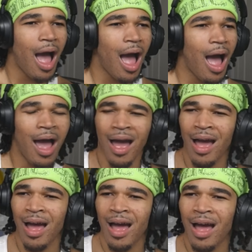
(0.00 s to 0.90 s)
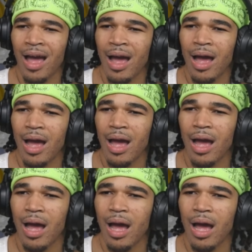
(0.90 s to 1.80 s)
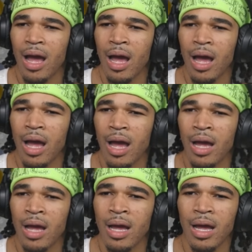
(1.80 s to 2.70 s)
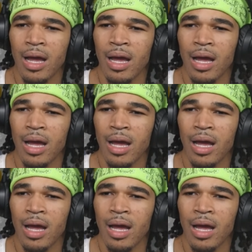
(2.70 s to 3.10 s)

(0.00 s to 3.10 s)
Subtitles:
Nobody speaks.